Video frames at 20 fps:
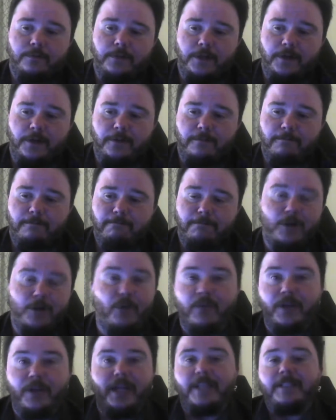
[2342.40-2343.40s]
you know
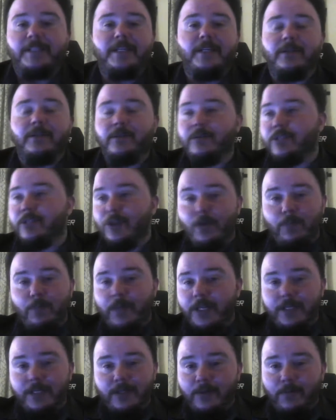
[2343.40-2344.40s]
COVID nineteen. There's no
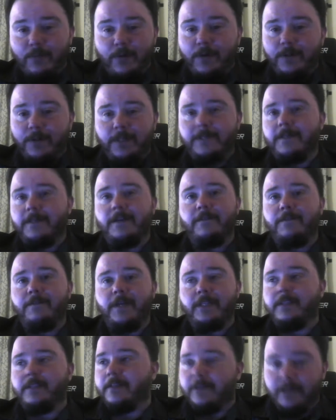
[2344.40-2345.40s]
place in the world that's not affected.